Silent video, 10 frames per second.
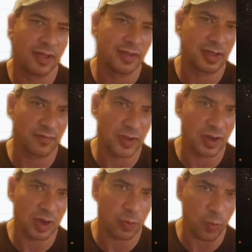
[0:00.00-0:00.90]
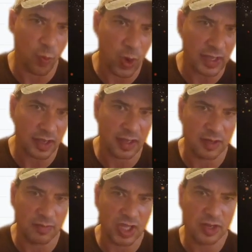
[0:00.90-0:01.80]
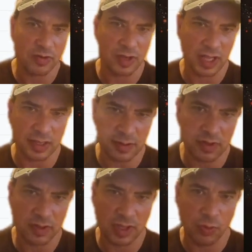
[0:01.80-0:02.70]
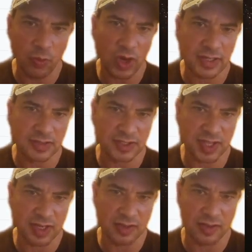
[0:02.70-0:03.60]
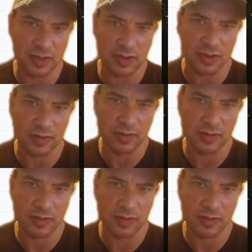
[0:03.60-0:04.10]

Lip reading: they could figure out what kind of meteor it was that hit the Earth.